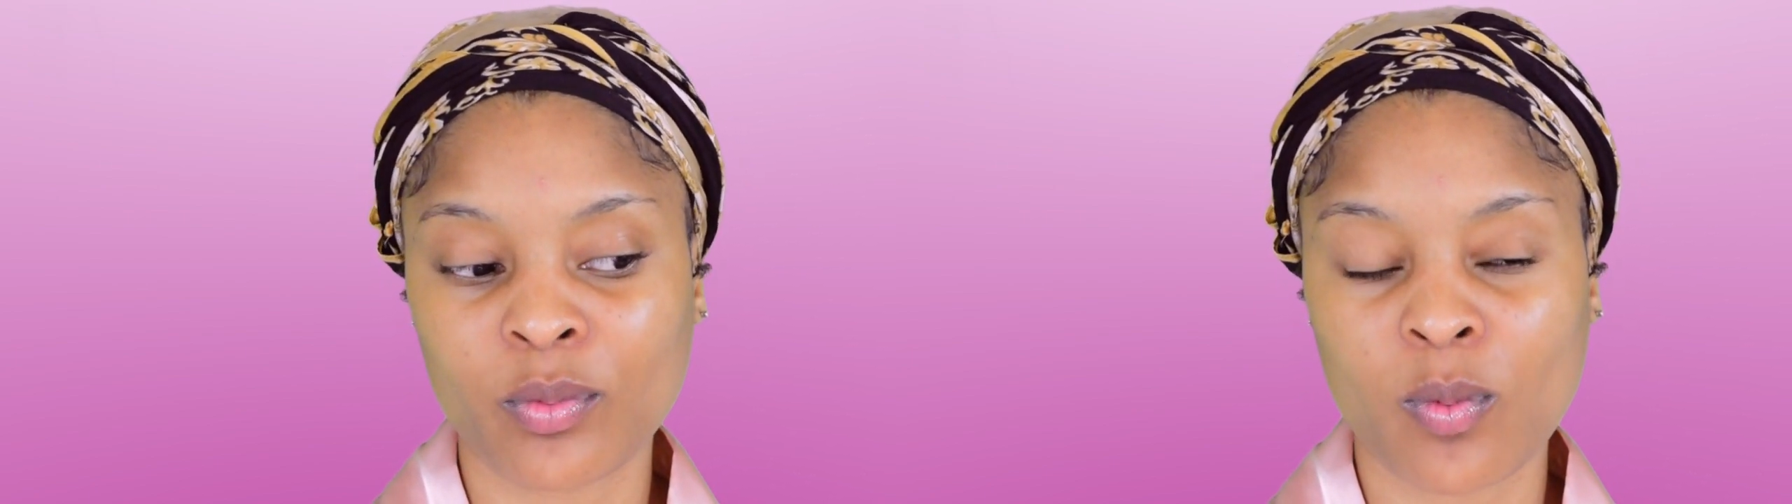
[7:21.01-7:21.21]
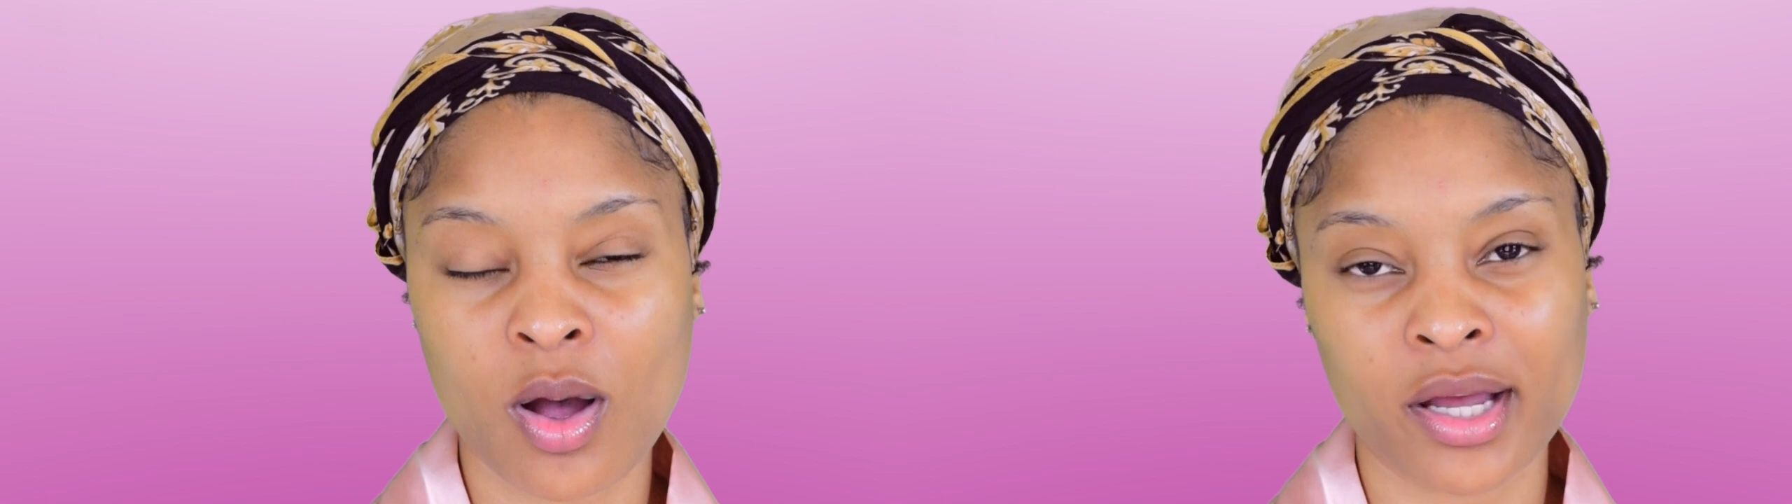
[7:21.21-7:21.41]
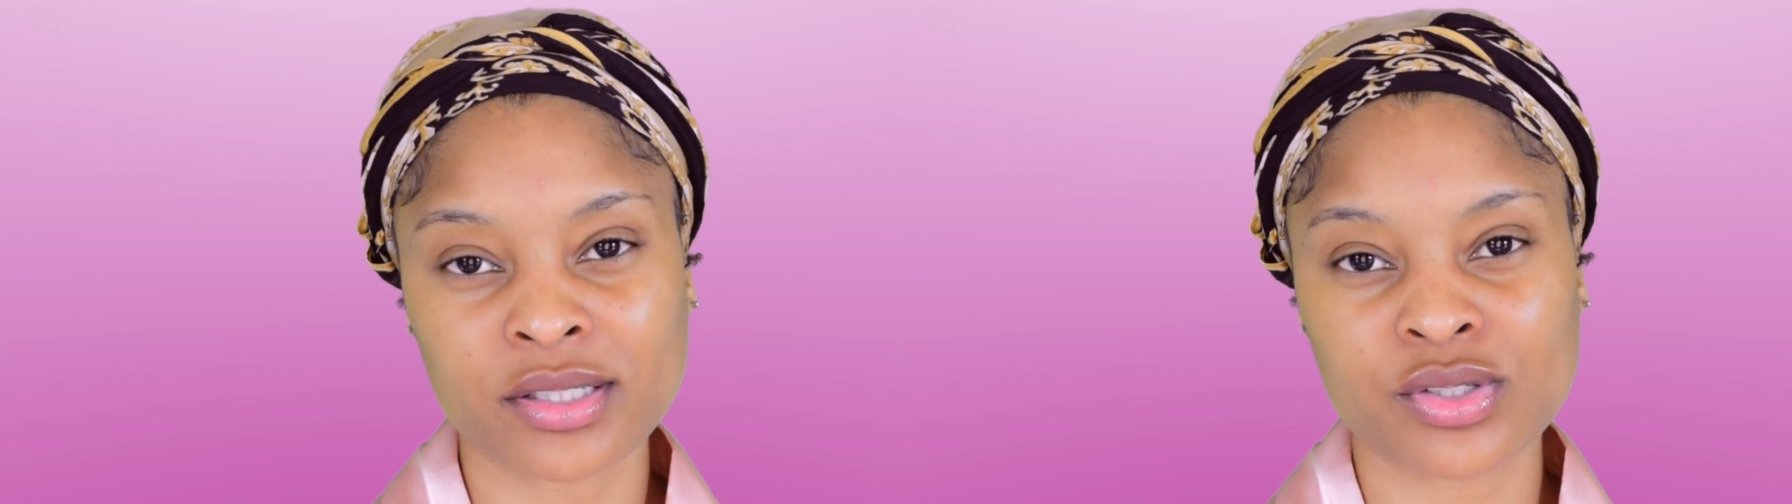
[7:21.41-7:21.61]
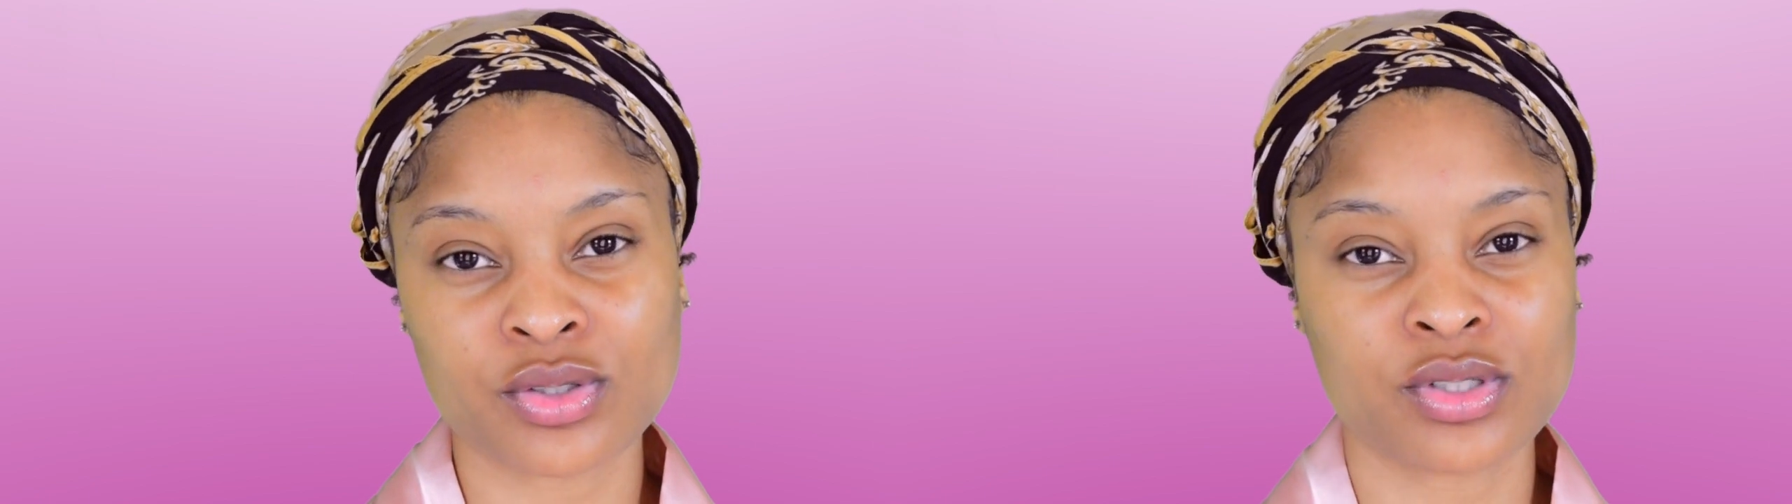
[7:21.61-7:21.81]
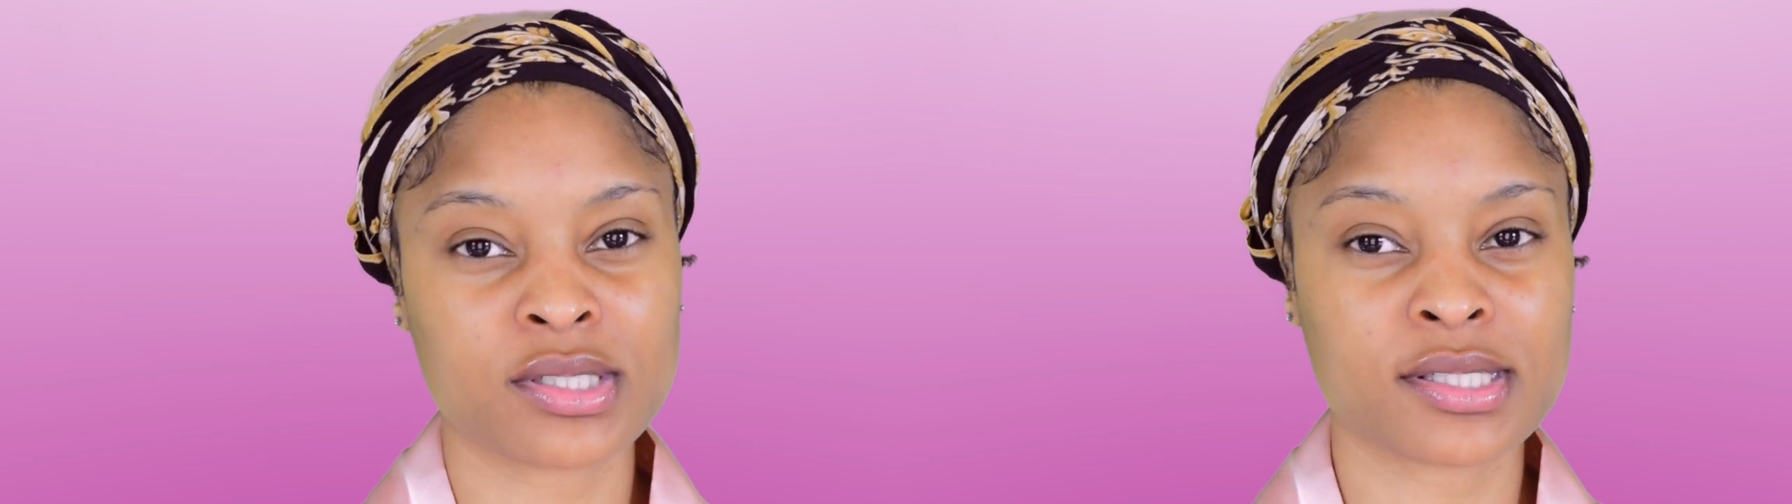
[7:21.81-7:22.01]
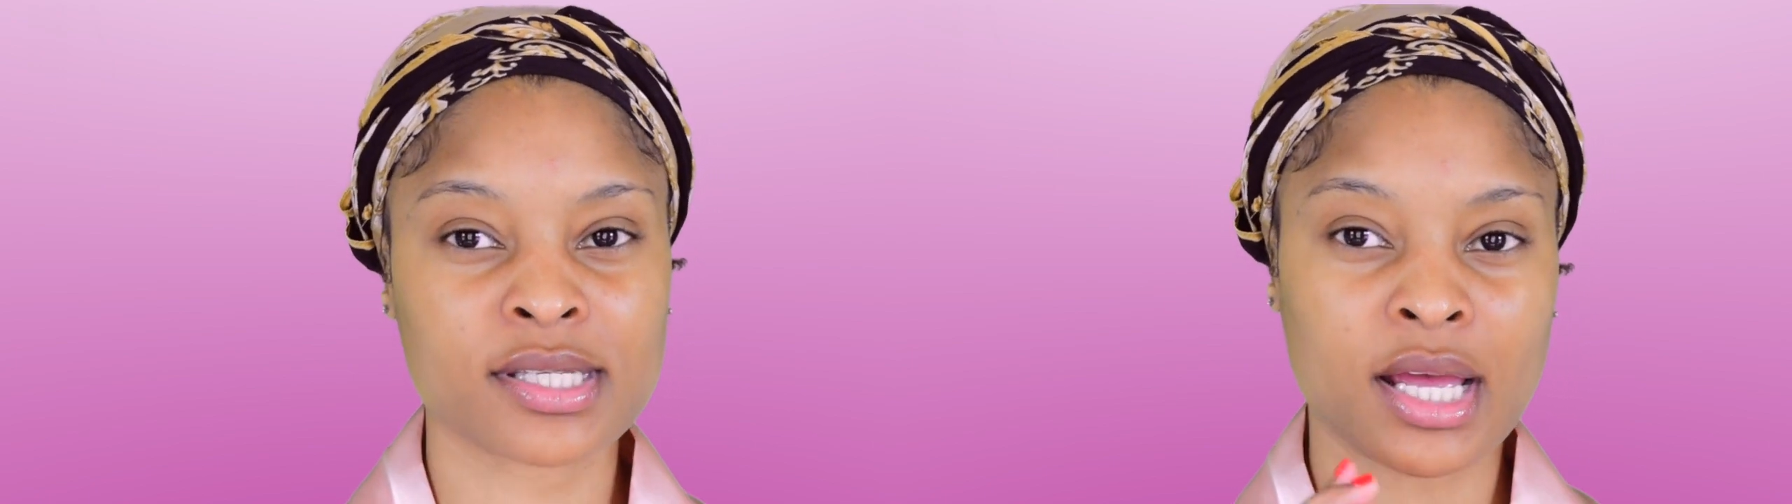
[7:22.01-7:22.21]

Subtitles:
want to just